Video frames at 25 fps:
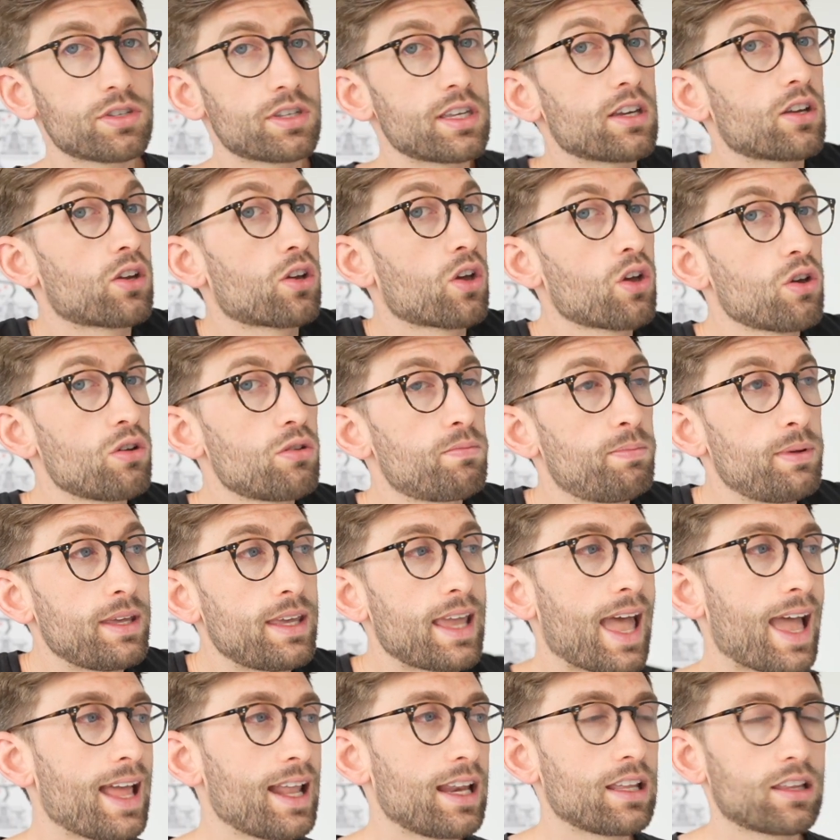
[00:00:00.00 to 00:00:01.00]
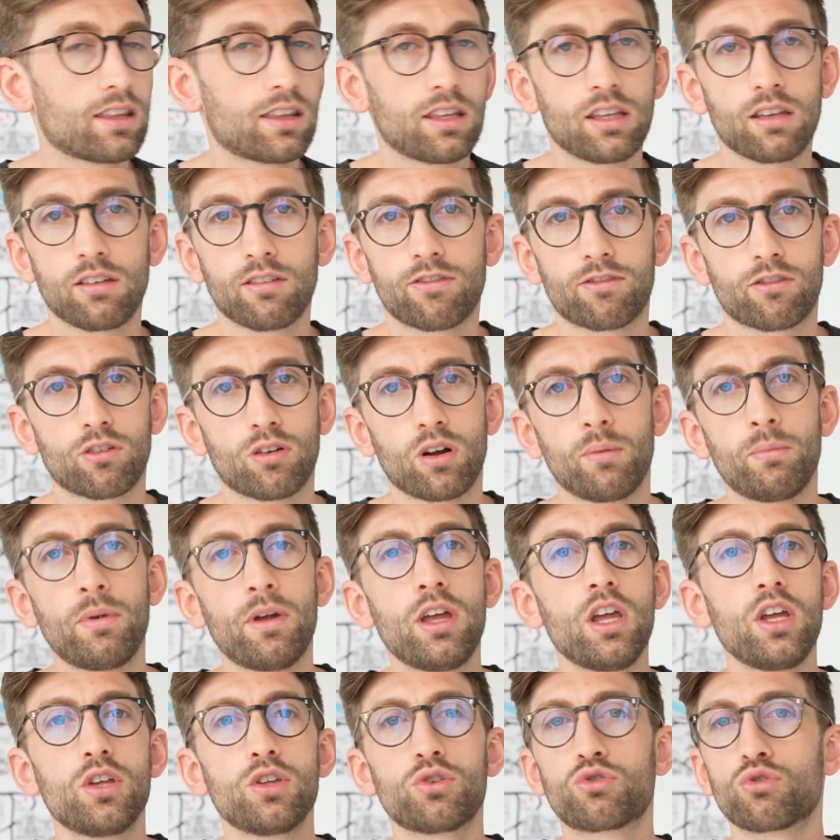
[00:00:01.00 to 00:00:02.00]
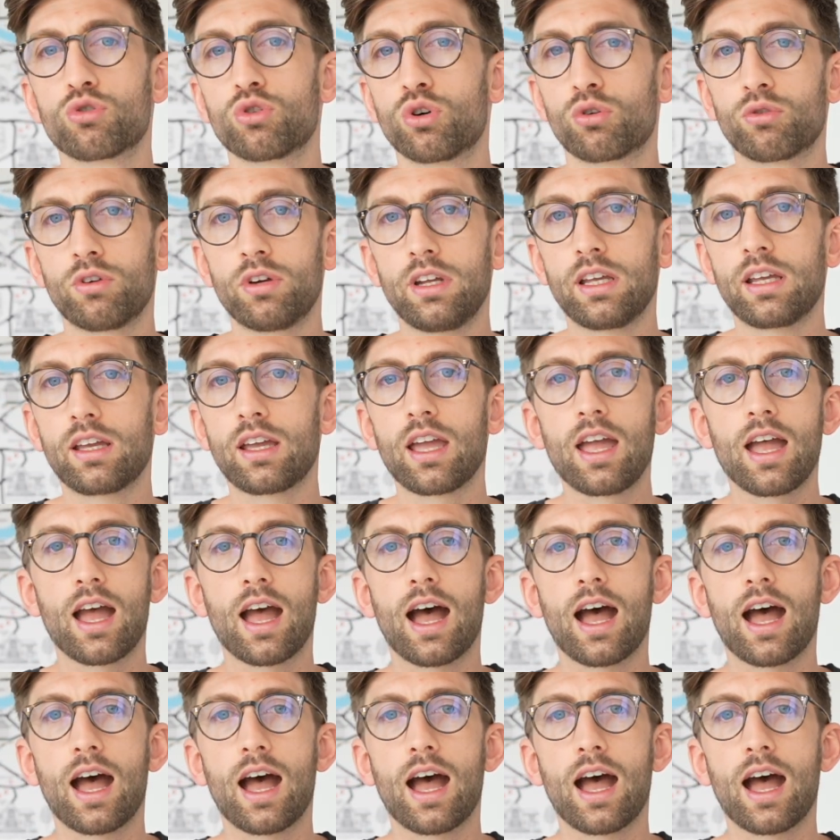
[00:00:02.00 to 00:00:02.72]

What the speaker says: it could be anything from drawing